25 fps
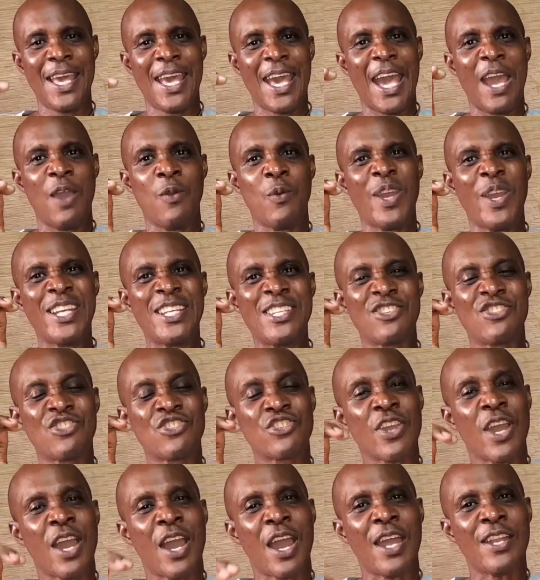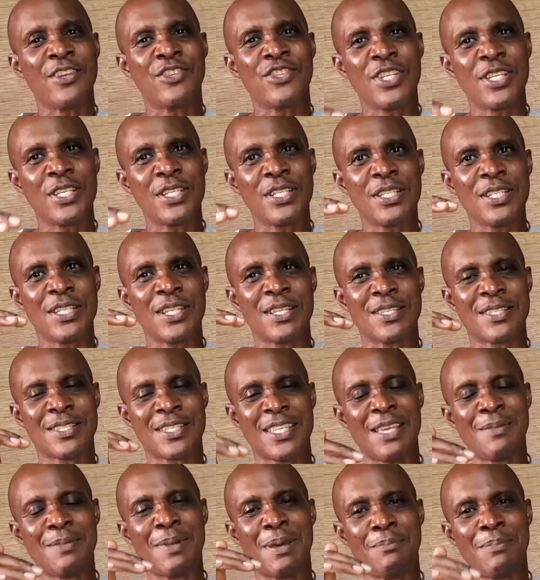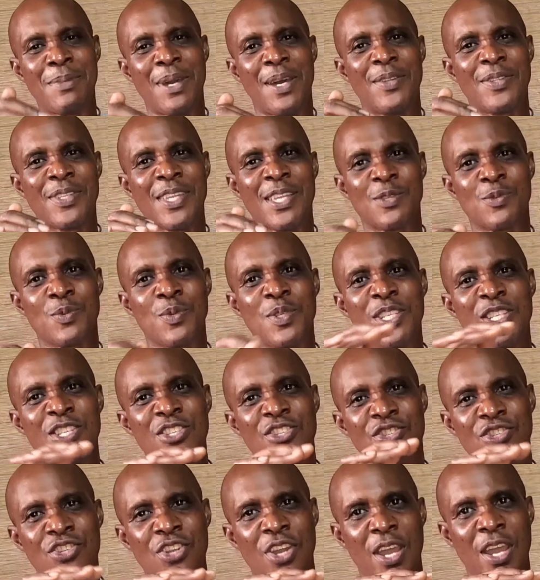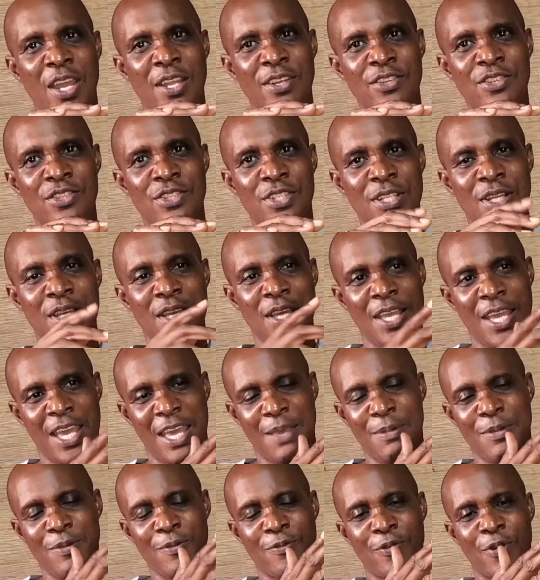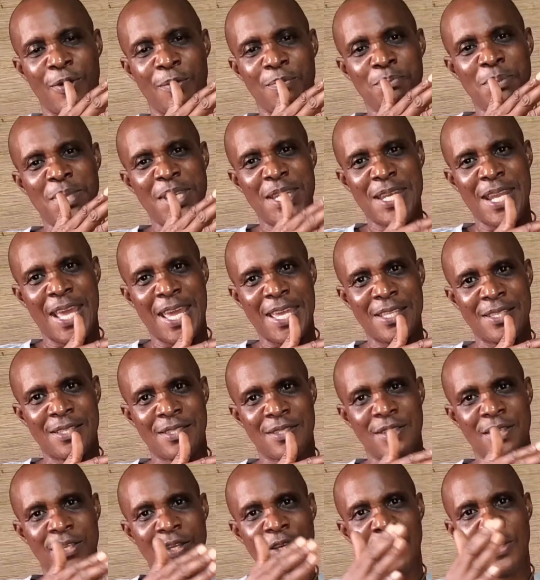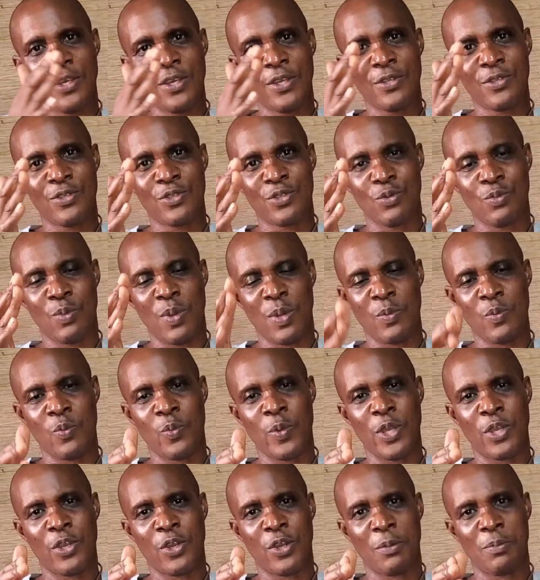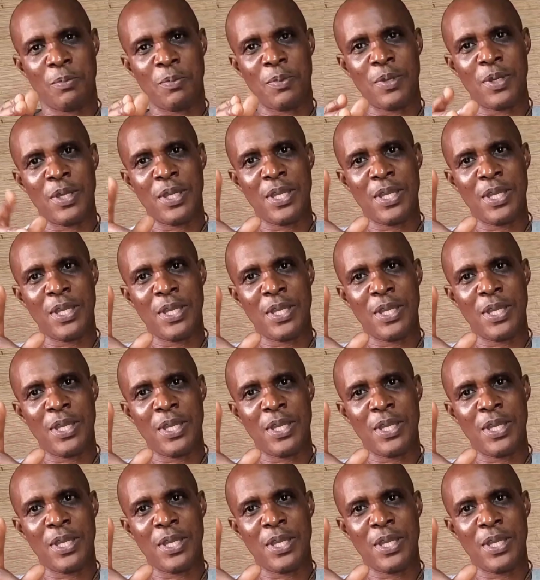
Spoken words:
And we're discharging the same amount as we discharged. I mean, from midnight to when we wake up.